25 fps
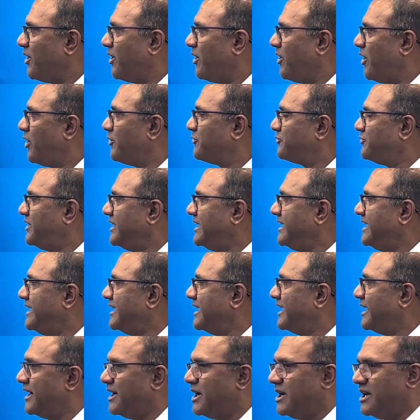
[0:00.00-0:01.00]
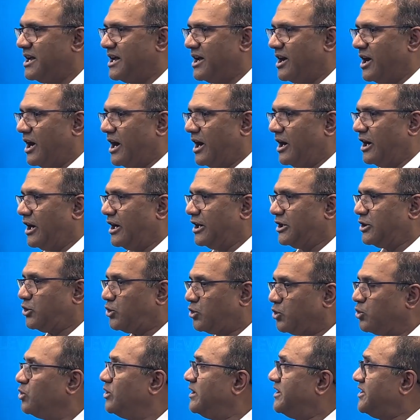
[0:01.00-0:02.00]
of the
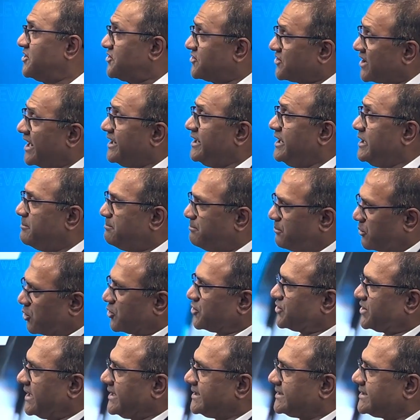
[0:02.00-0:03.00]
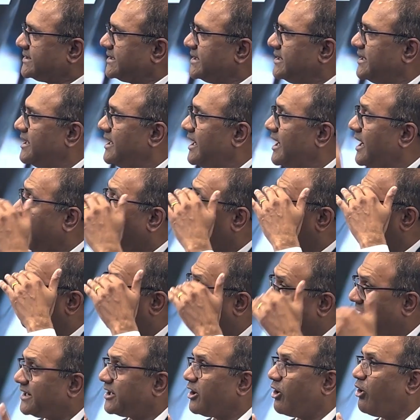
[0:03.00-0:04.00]
tool designing process.
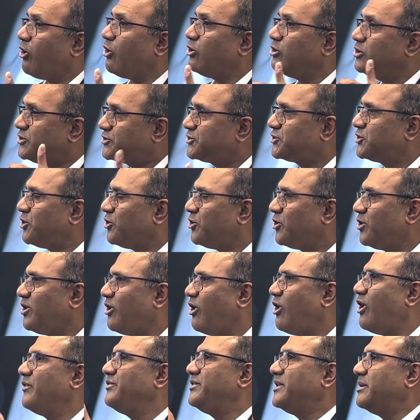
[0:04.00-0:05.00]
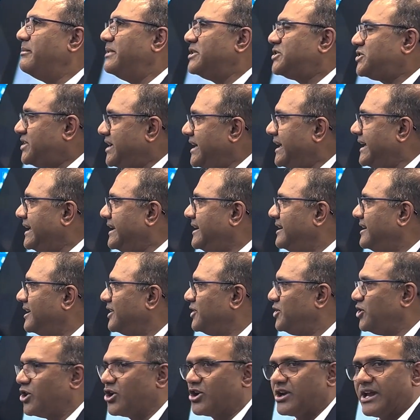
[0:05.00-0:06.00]
But also on the machine,
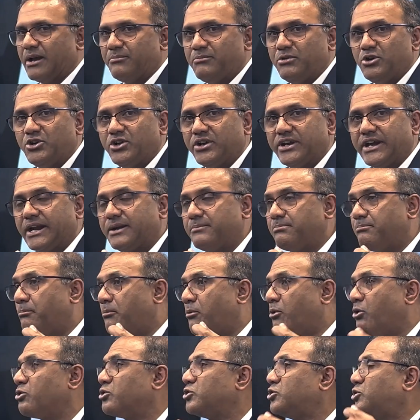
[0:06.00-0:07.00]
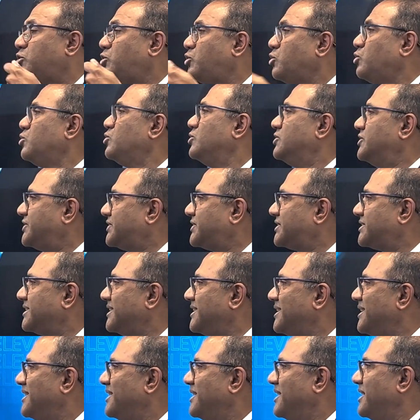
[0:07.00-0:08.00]
you are able to get more tools
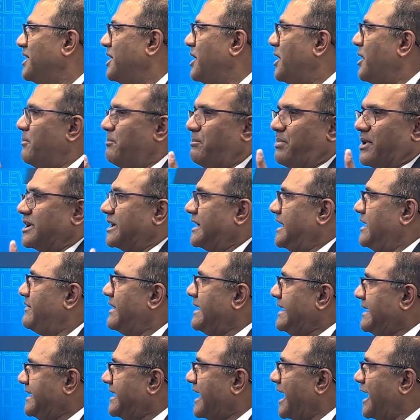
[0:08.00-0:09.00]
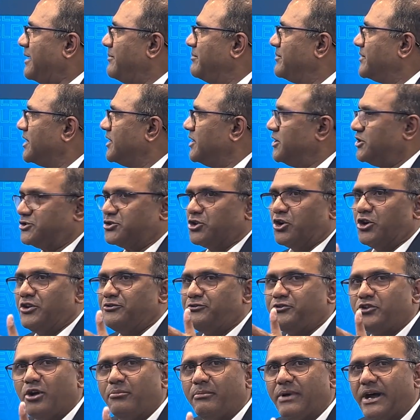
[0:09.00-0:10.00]
per given time. So
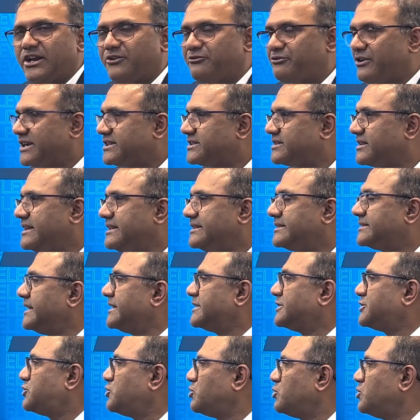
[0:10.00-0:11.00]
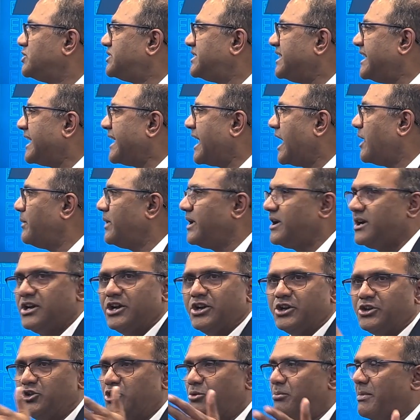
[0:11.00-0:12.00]
if you're manufacturing 6 tools in an hour,
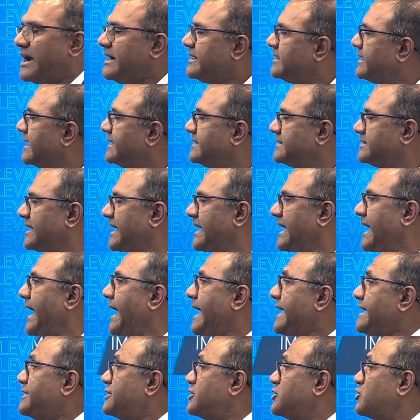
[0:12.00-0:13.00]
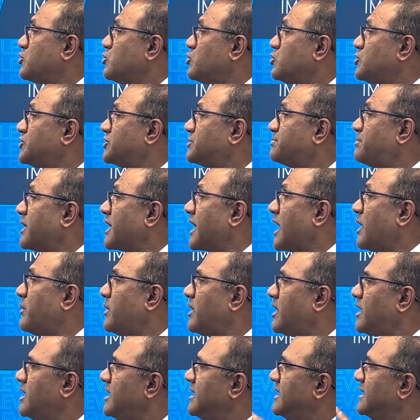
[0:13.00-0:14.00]
you might get, say, 8 tools per
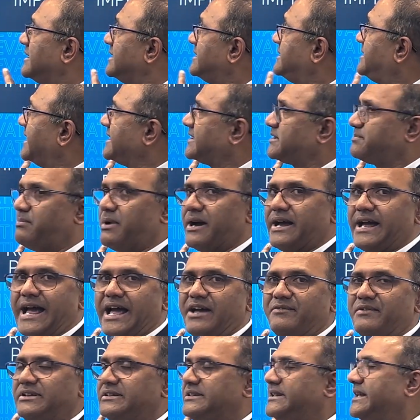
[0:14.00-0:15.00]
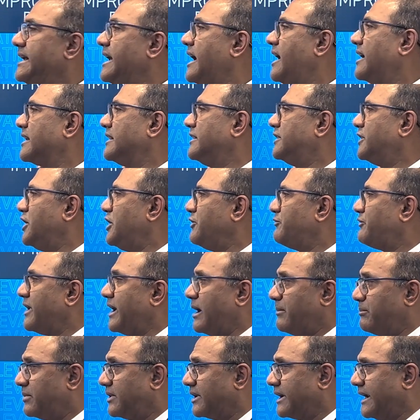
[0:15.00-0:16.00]
hour just by having the RN35
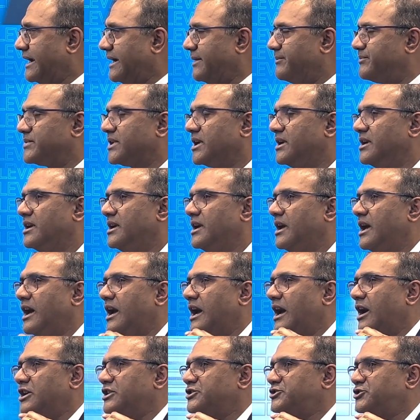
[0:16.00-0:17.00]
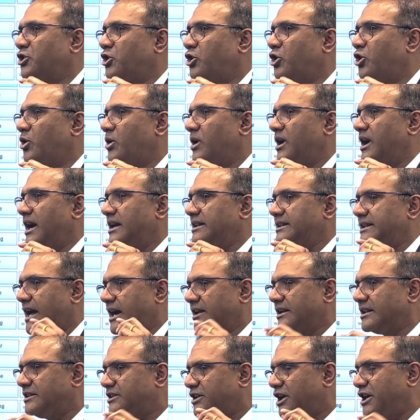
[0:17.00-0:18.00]
upgrade. So the
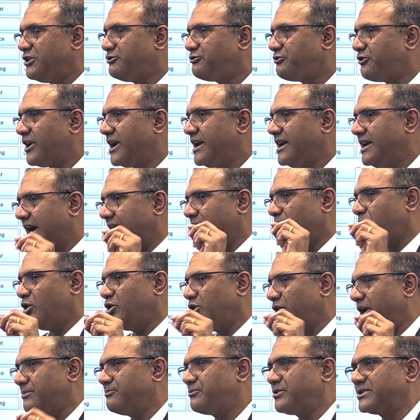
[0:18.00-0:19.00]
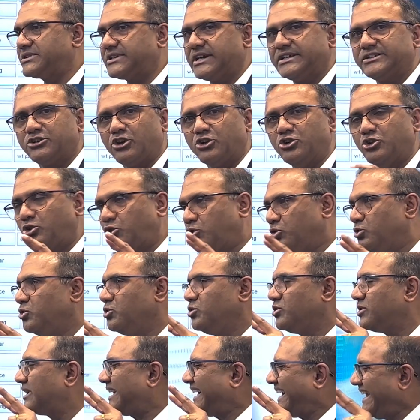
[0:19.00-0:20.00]
RN35, I want to emphasize on
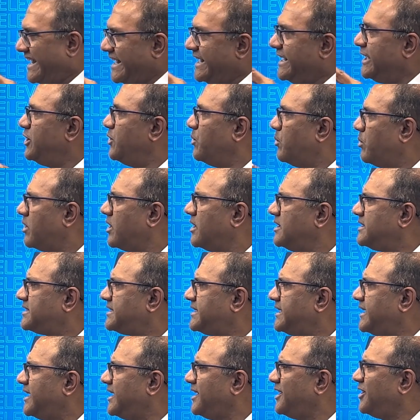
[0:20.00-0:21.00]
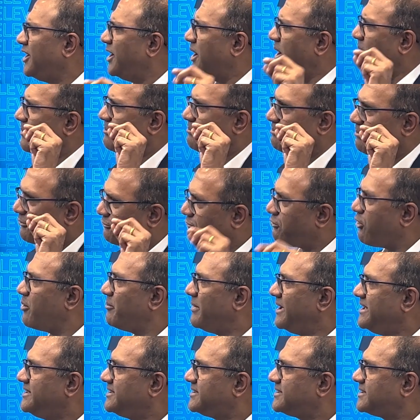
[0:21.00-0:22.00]
2 key words here:
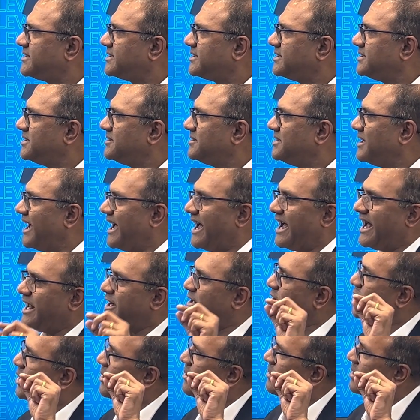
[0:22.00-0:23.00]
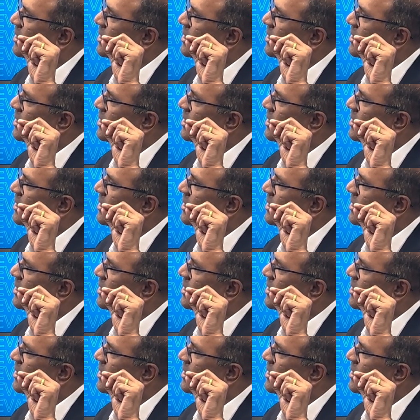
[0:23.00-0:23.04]
performance and